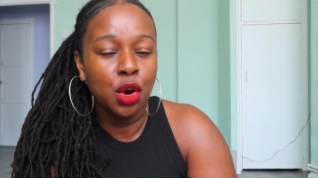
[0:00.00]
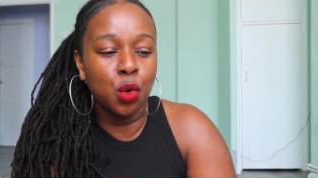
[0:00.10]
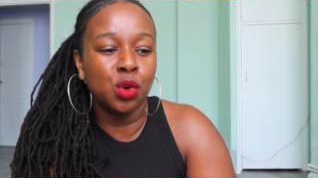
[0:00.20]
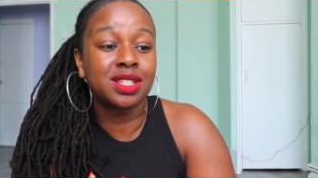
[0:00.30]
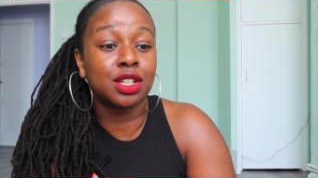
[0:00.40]

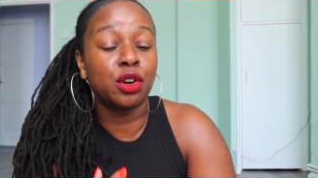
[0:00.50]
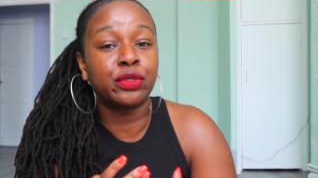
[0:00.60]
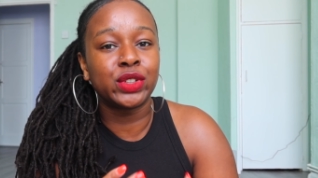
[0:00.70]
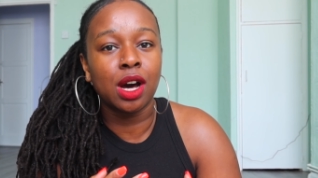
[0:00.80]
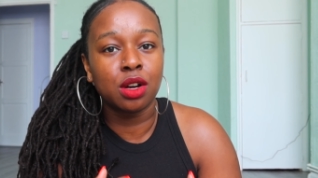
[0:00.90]
or
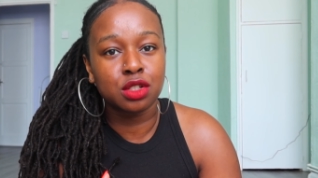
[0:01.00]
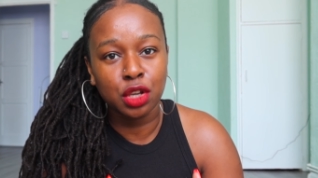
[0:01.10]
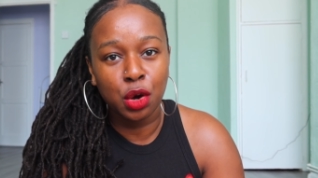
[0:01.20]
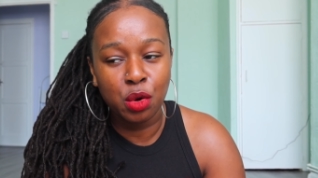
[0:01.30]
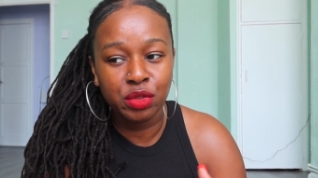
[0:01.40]
self-doubt to
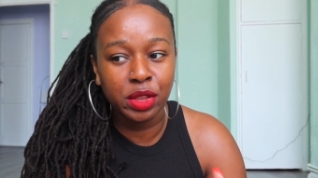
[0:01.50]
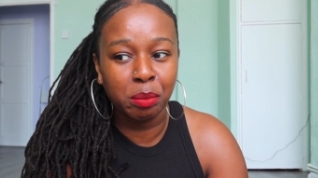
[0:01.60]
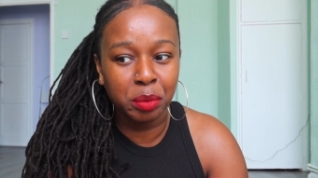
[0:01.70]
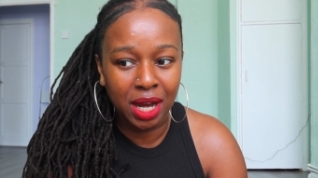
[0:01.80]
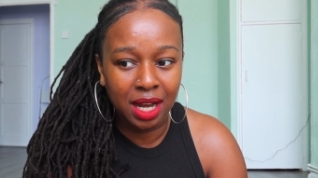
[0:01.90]
hold
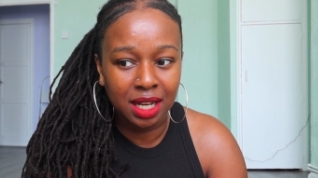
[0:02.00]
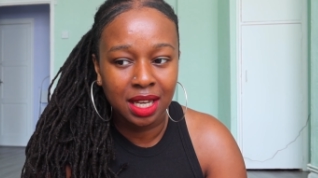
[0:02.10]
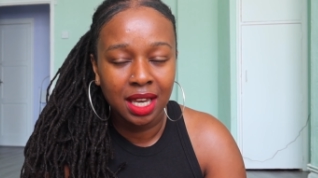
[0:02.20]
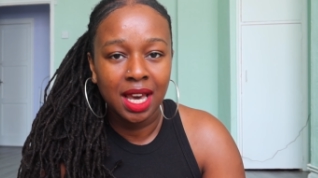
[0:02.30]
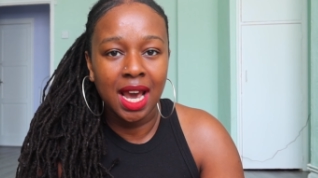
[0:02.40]
them
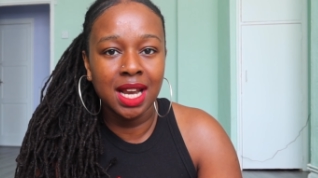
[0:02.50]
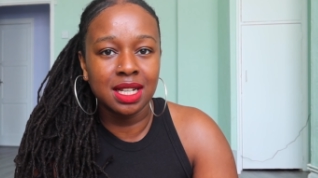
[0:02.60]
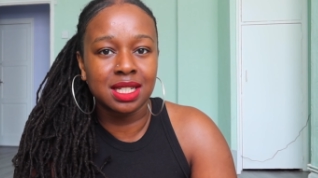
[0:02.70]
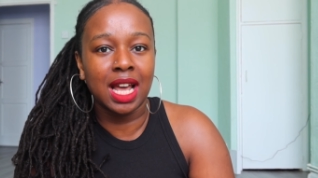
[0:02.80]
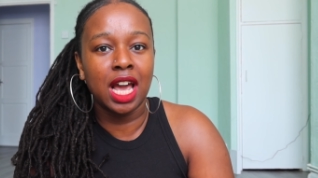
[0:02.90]
back. And
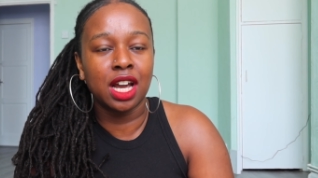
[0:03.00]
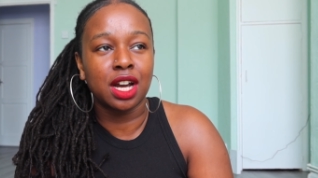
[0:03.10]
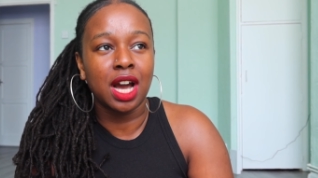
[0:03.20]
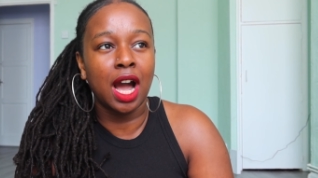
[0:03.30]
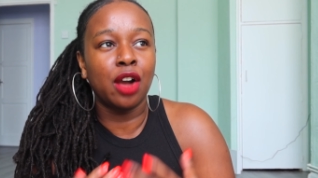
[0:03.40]
it's
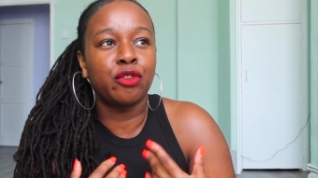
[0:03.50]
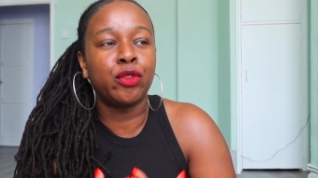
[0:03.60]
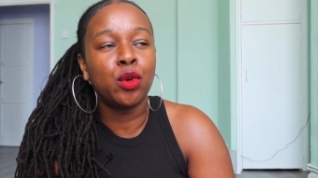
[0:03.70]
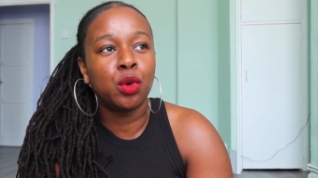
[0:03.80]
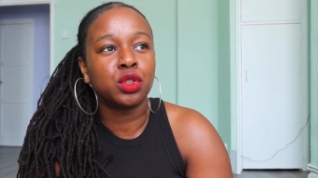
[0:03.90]
like, I
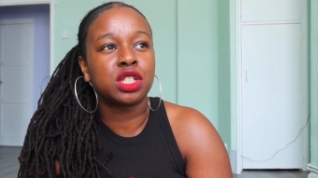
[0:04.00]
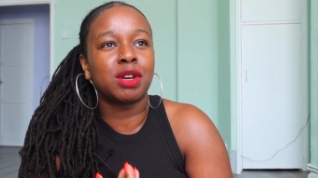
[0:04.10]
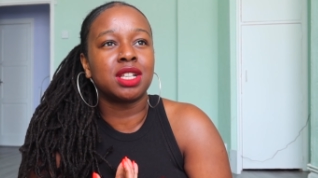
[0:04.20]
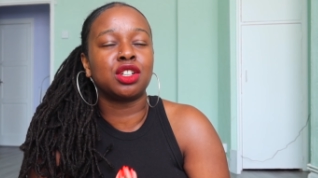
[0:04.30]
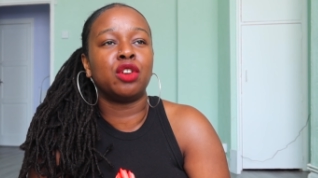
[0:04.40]
thought to
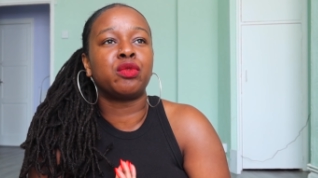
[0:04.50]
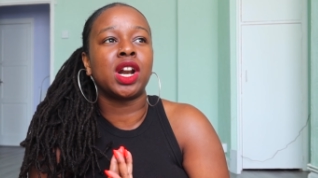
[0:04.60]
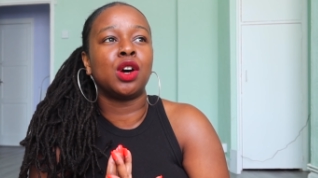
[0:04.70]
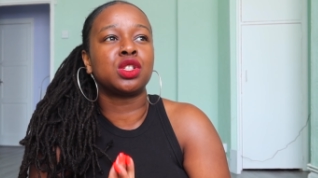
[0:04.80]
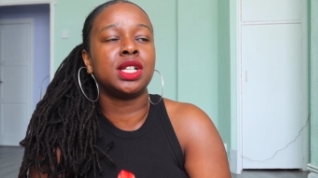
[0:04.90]
myself
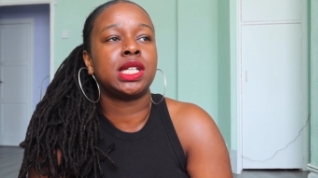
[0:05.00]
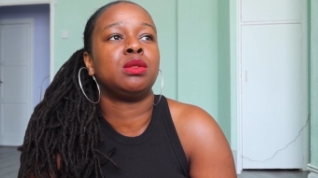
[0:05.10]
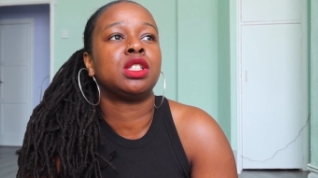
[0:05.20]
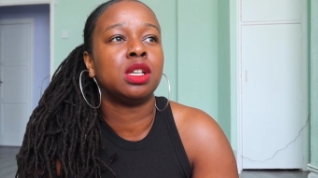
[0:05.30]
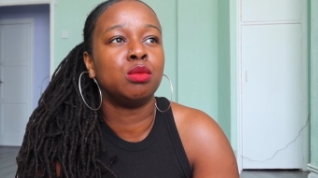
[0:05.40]
while I was
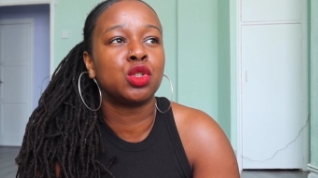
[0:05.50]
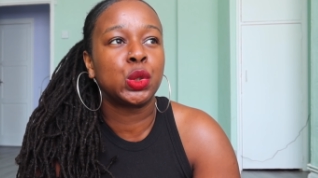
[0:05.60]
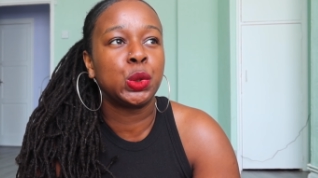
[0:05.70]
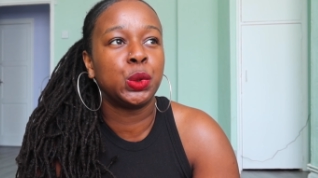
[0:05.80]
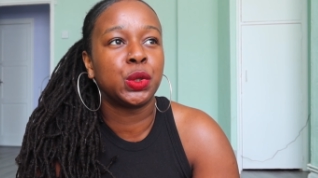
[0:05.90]
listening to him
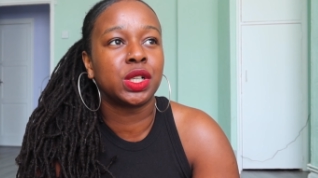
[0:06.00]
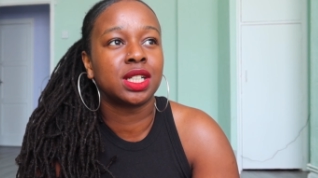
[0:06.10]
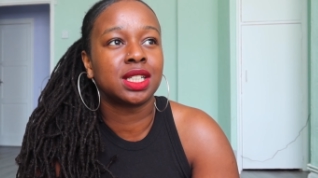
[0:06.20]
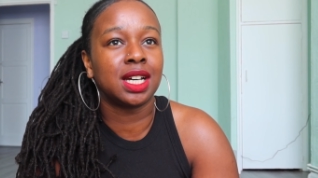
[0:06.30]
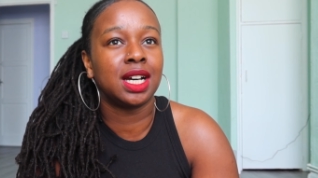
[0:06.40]

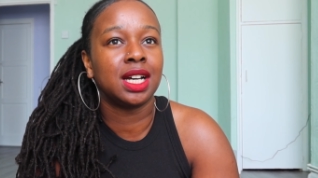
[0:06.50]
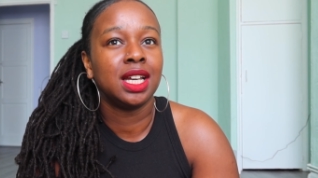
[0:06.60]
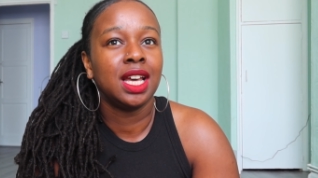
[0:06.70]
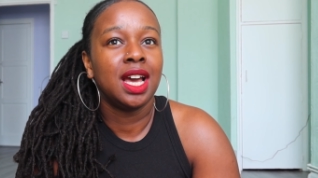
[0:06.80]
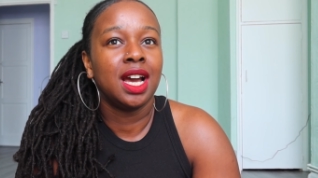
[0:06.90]
talk
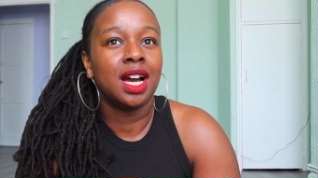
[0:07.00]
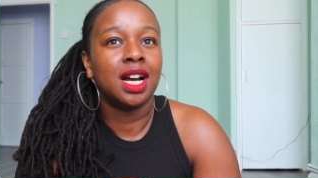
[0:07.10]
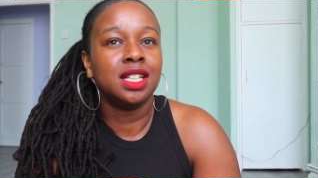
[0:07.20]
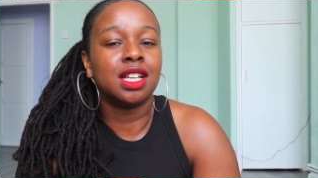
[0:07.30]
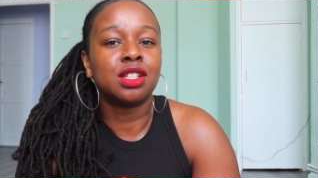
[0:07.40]
that
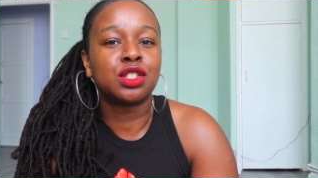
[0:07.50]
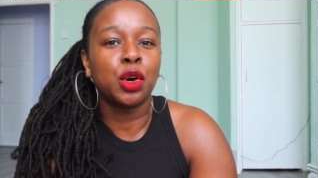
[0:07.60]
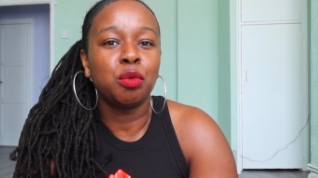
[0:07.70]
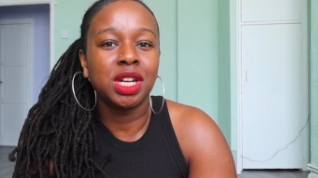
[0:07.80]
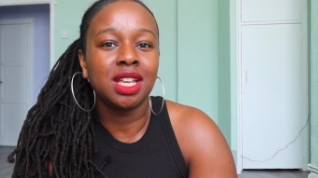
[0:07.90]
there's
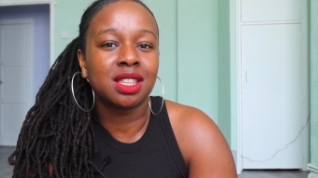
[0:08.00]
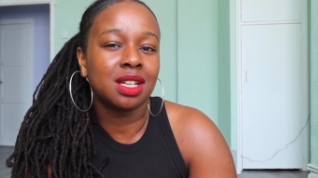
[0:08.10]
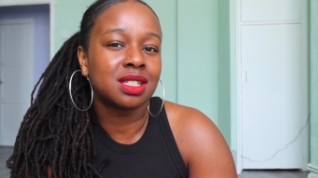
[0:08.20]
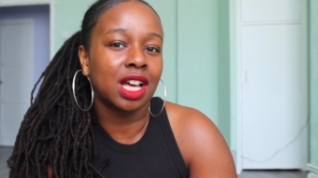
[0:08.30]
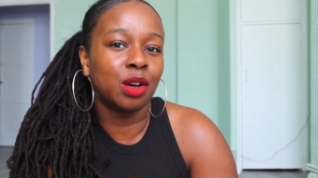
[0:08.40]
so many
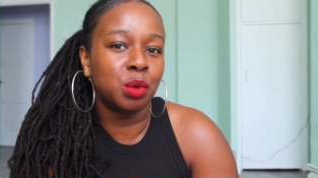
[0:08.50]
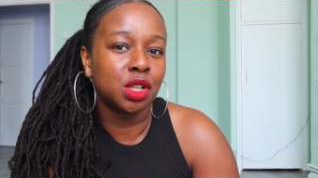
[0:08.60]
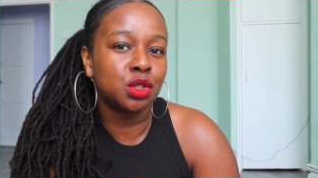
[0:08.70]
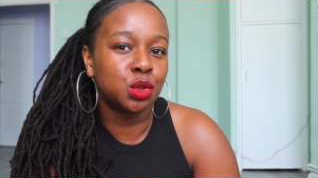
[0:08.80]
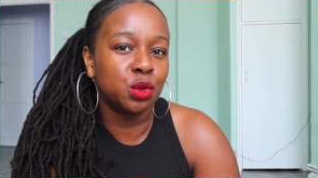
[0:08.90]
things that I
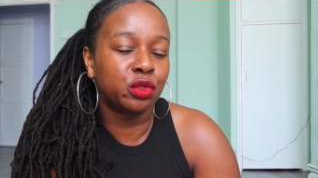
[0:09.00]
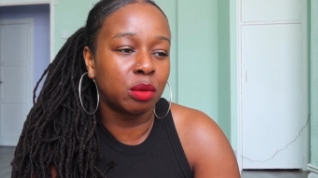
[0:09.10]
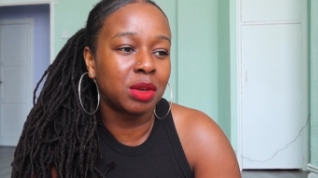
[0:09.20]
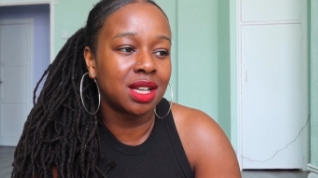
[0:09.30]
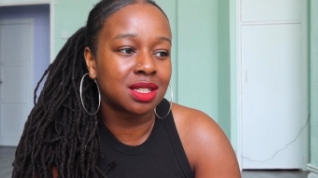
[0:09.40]
want to do for
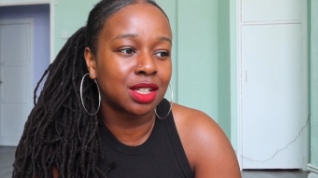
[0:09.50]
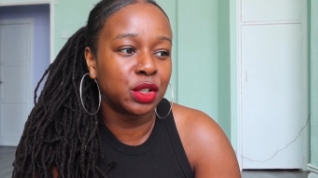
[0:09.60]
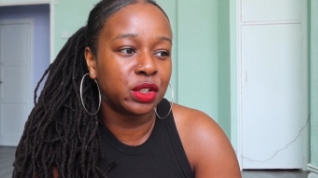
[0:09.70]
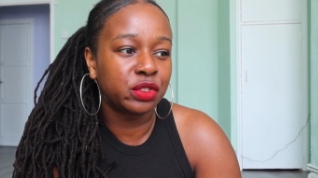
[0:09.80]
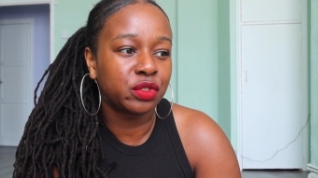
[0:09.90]

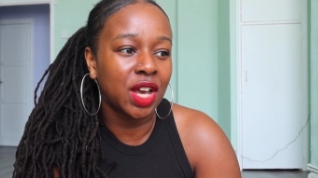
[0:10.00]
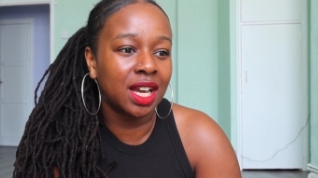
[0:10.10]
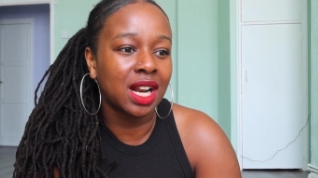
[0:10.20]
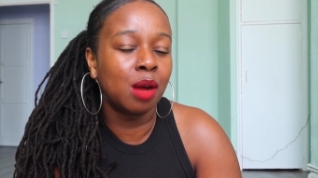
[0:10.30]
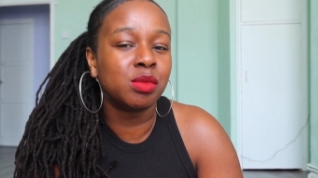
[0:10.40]
myself,
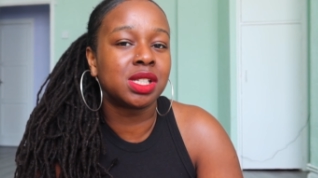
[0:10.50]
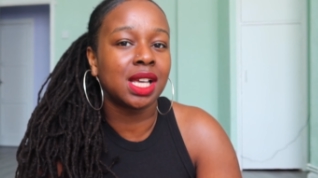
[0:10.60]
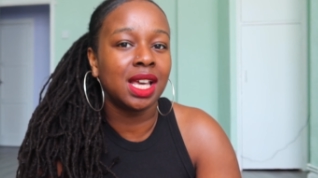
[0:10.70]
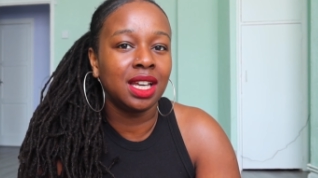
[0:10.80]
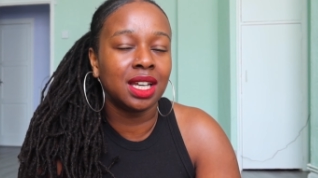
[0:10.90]
and I'm
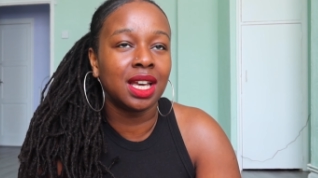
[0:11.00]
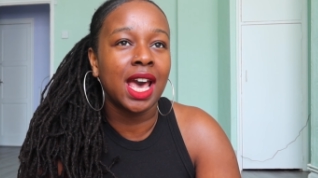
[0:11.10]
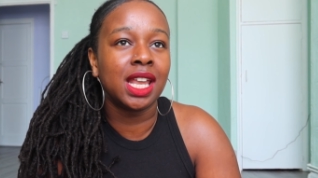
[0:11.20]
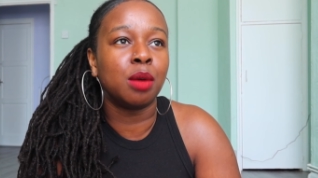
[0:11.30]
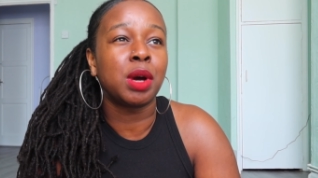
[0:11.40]
saying it
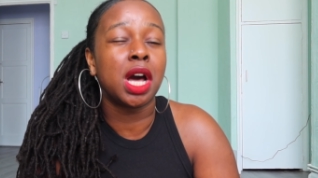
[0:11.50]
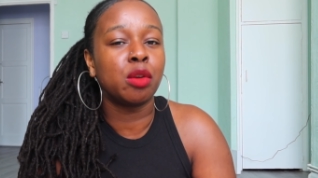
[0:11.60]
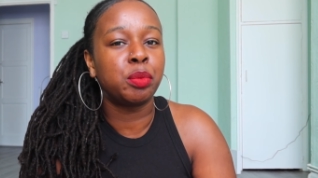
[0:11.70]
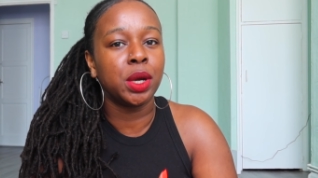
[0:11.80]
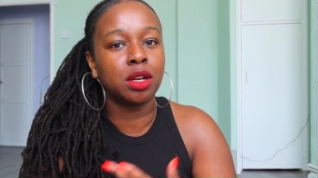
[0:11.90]
and I'm kind
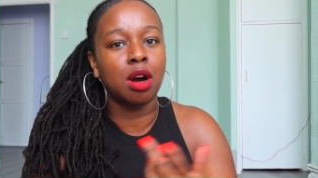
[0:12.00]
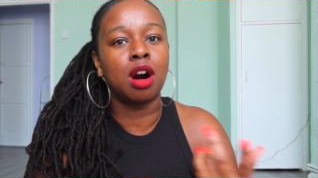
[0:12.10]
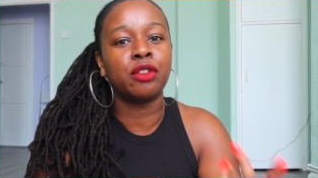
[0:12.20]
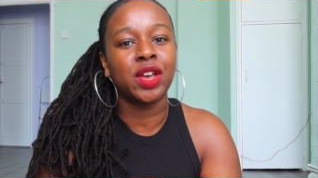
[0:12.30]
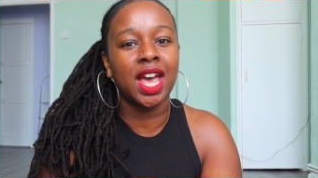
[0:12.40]
of putting
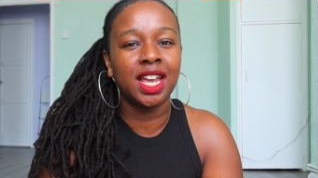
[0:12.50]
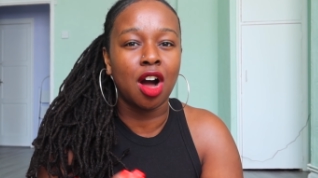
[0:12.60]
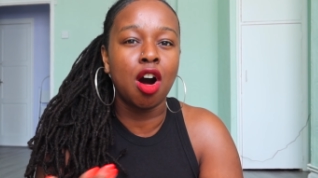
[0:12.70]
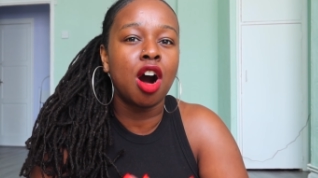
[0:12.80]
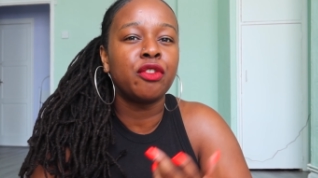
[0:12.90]
half
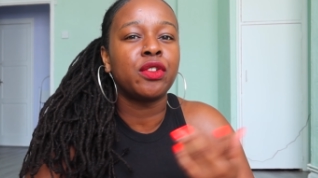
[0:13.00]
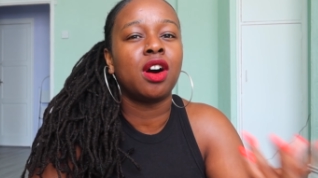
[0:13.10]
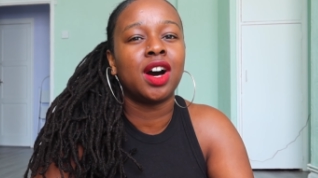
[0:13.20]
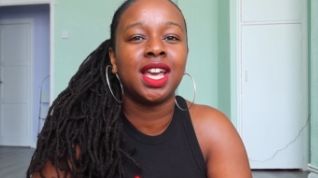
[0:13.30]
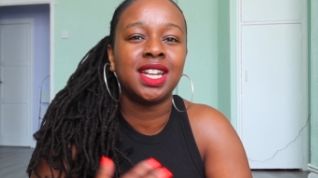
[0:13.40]

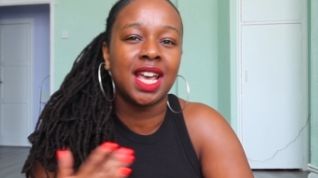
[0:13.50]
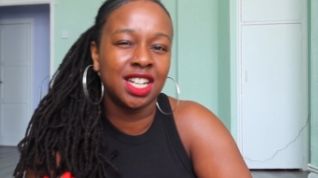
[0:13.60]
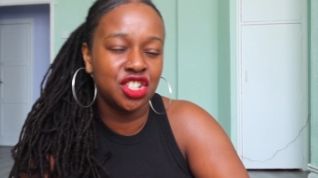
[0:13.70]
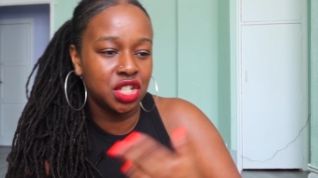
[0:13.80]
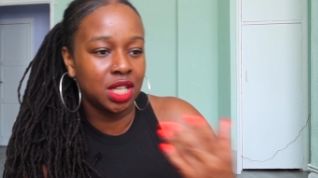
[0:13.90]
half-hearted
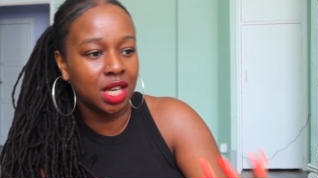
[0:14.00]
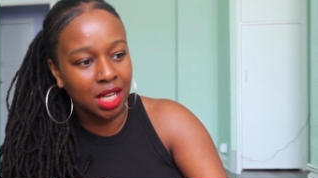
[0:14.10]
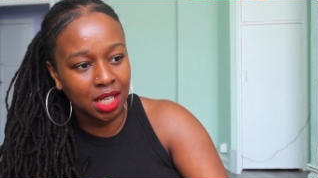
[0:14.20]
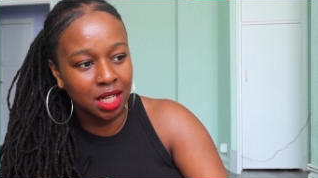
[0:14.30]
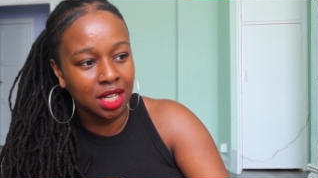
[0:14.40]

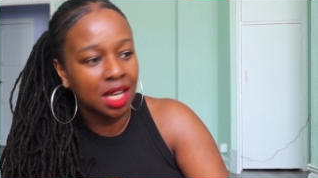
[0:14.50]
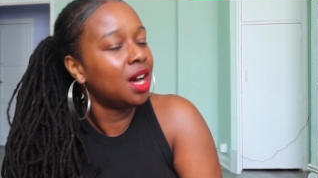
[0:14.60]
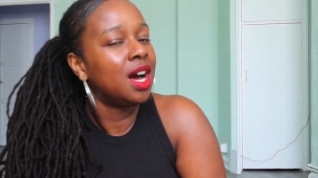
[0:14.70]
energy in.